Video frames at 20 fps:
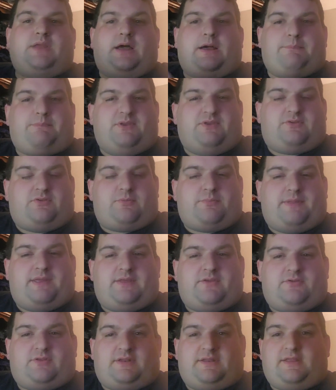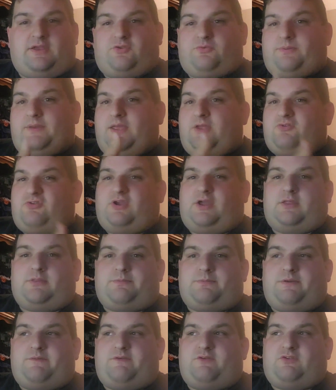uh, please hit the playlist on the next page. Check out the
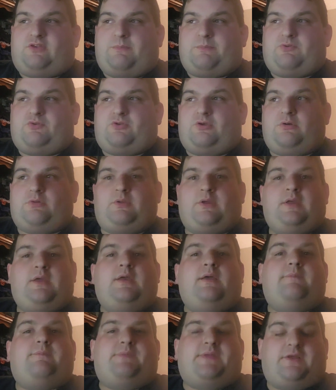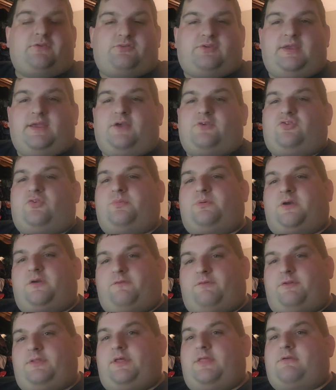previous episode. And I'll see you guys tomorrow
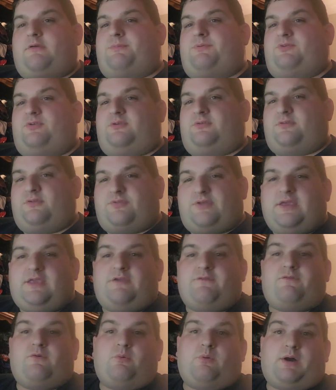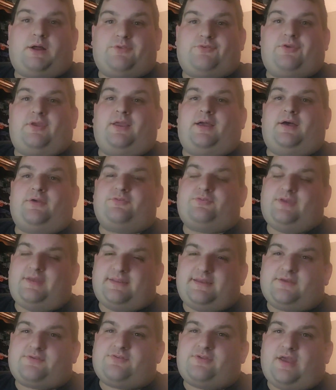for another episode. So thank you for watching. I'll see
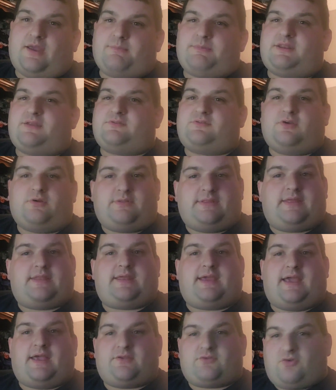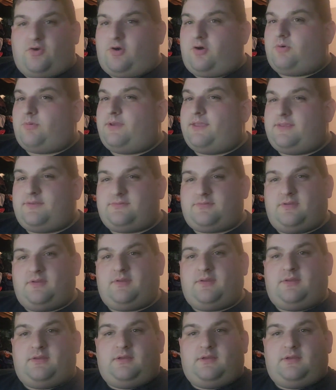you next time. And until then, as always,